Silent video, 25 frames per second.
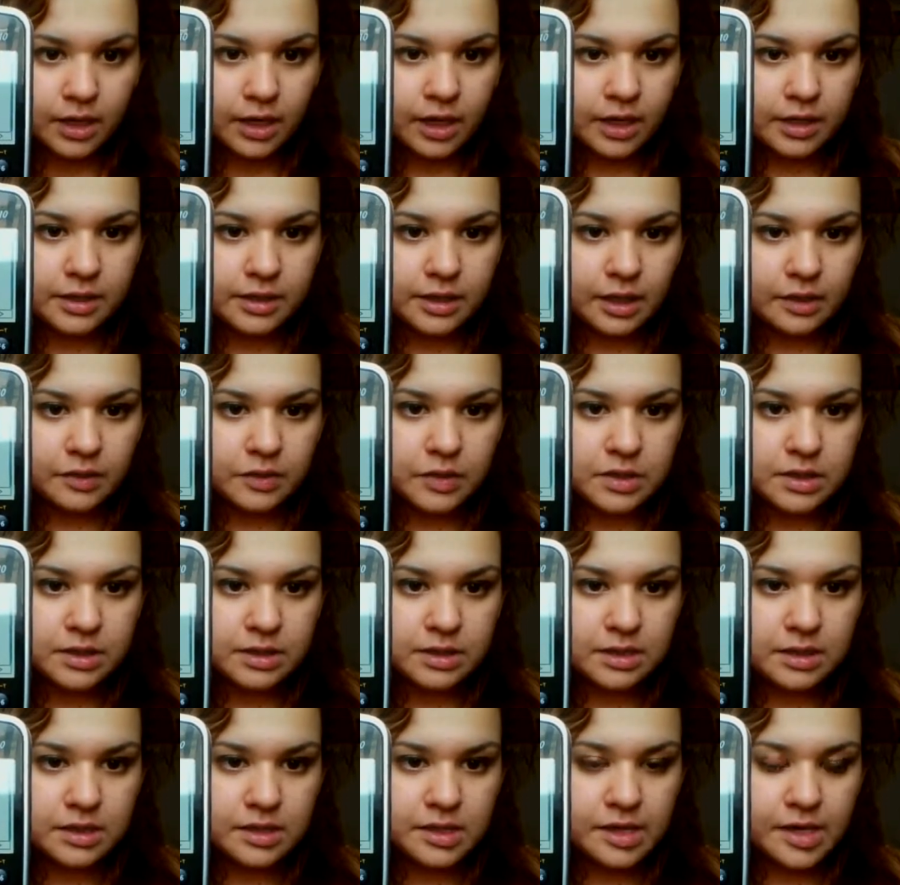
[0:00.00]
And now you
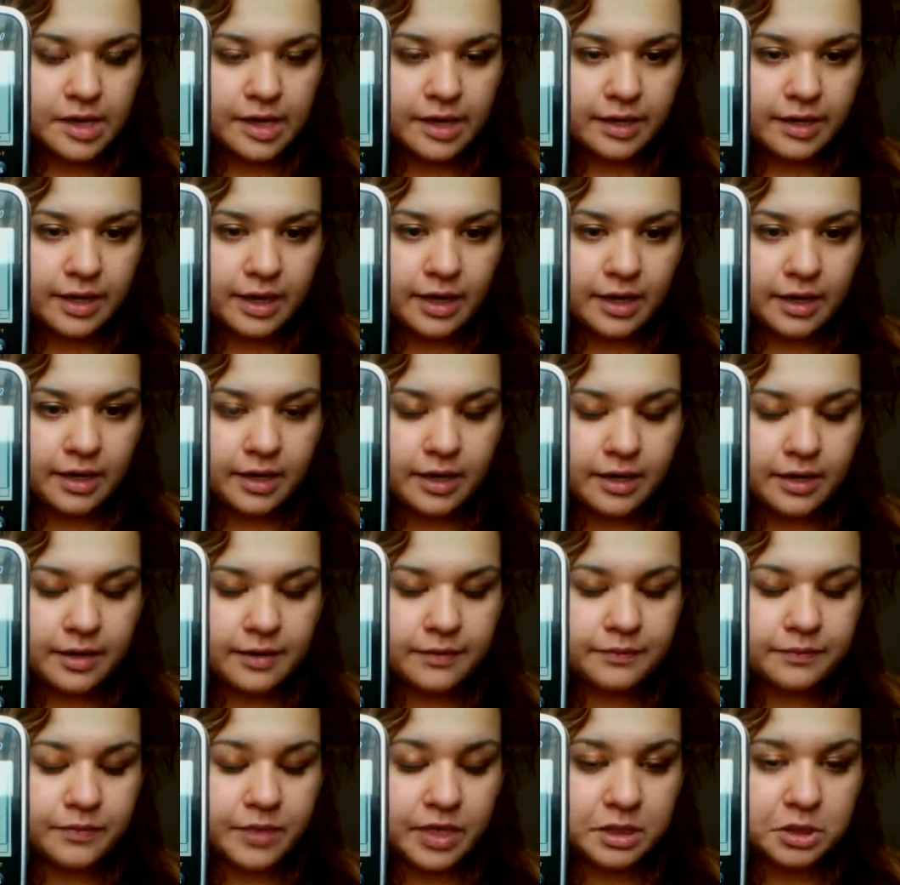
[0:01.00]
see
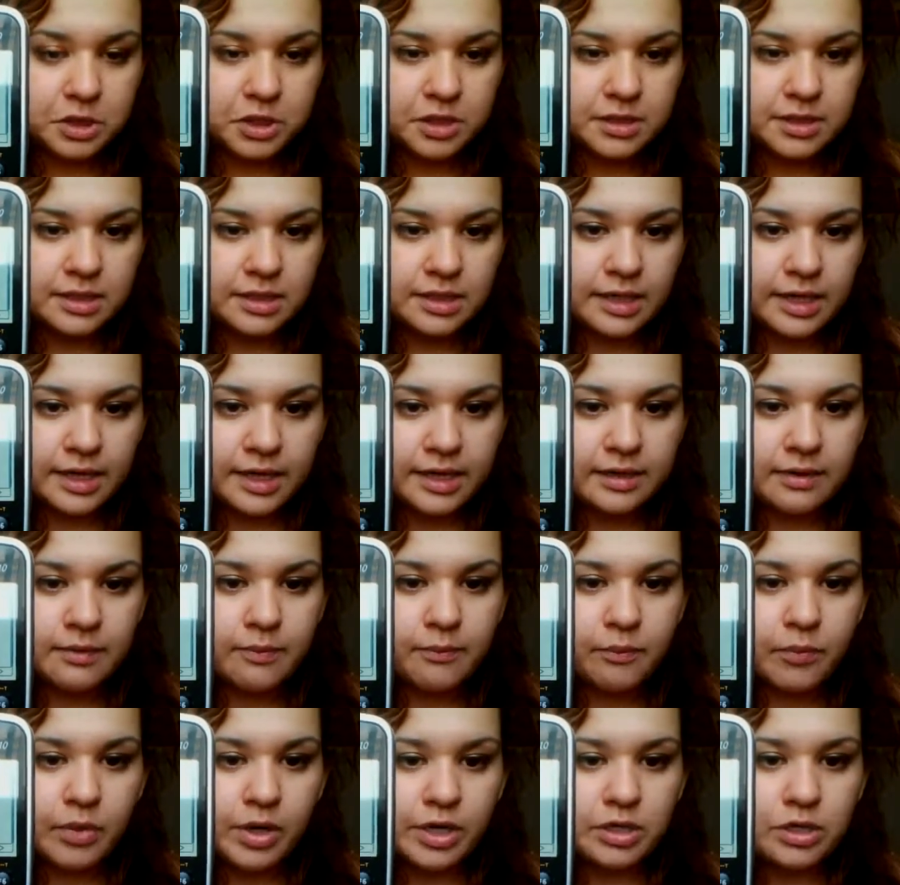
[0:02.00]
matrix again,
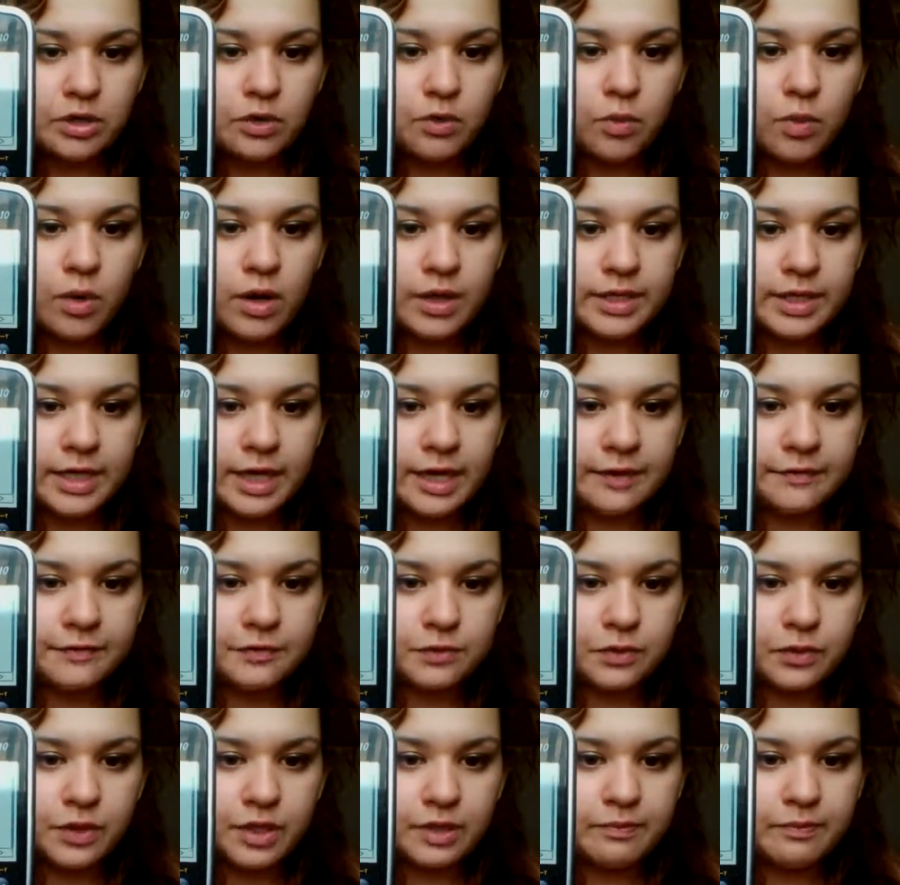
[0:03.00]
but you want
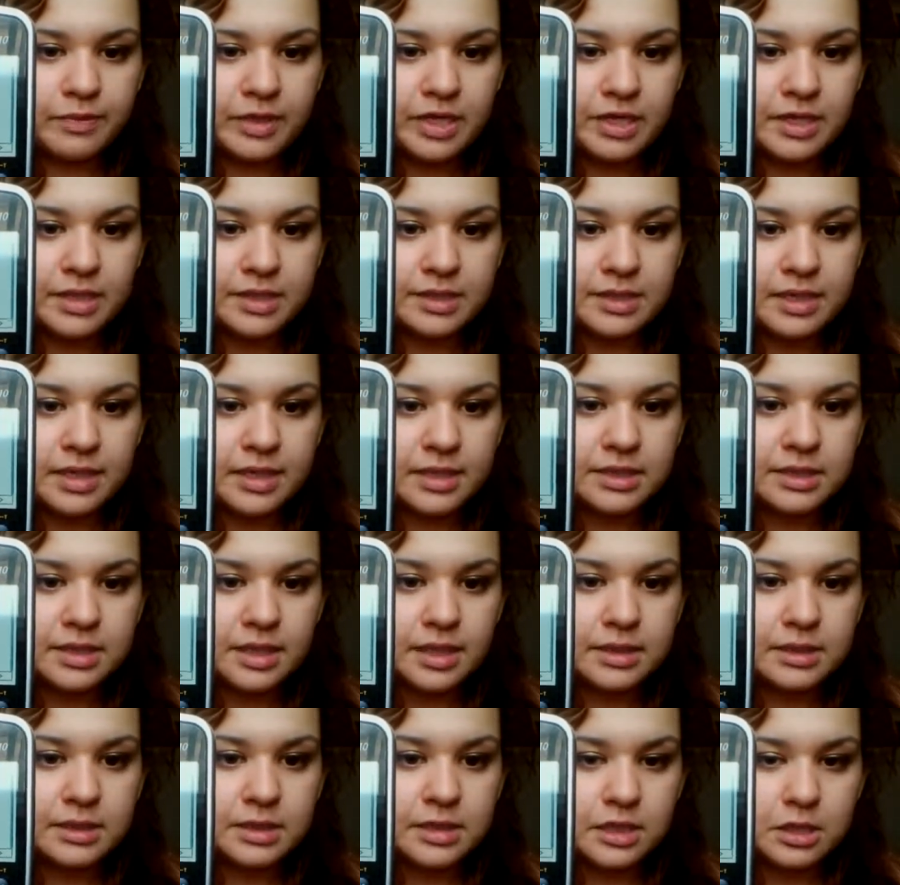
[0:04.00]
F3 because it
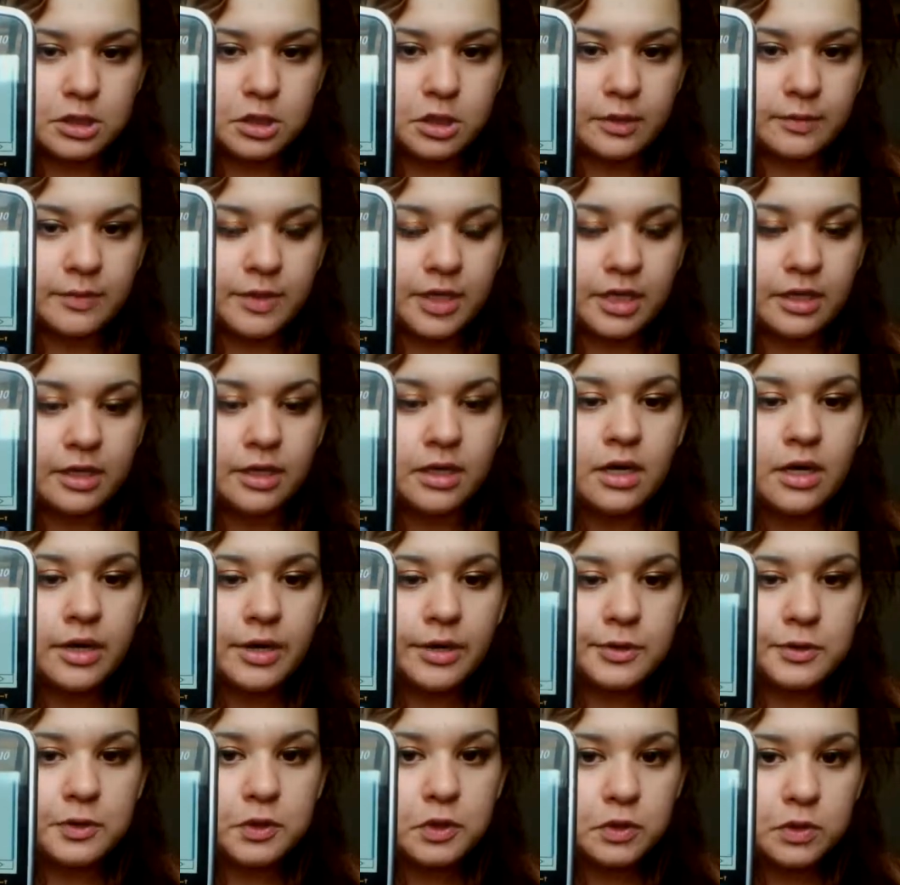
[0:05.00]
says determinant.
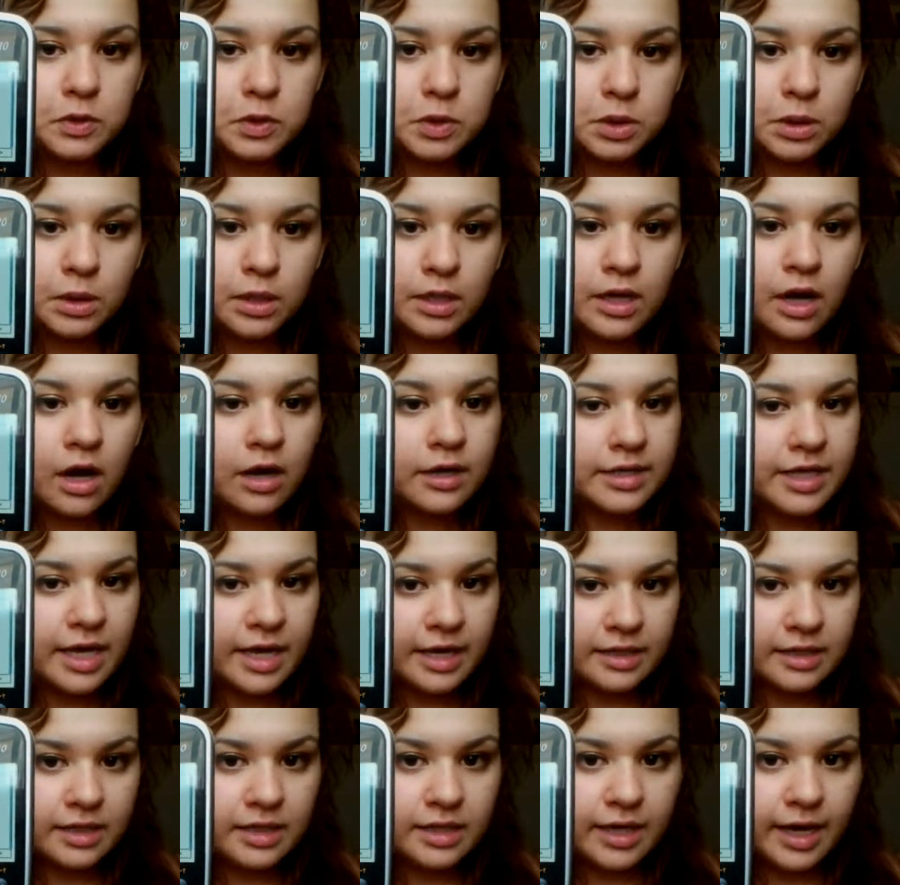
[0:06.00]
Usually on
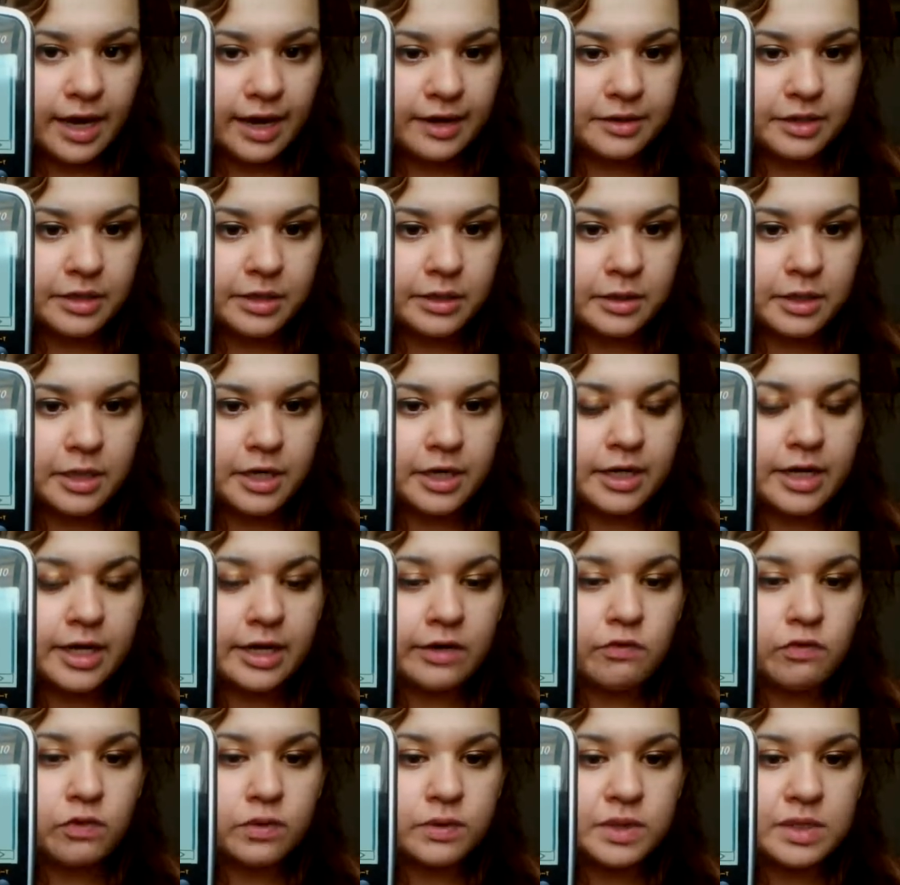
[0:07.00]
any calculator,
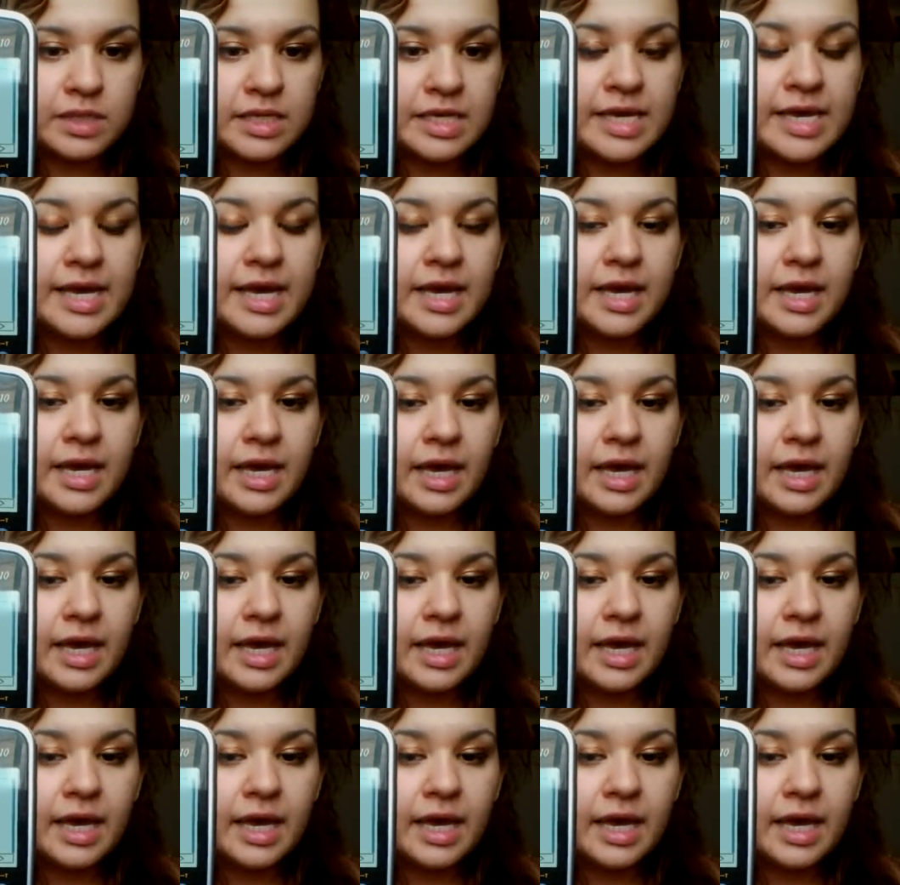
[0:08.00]
it will say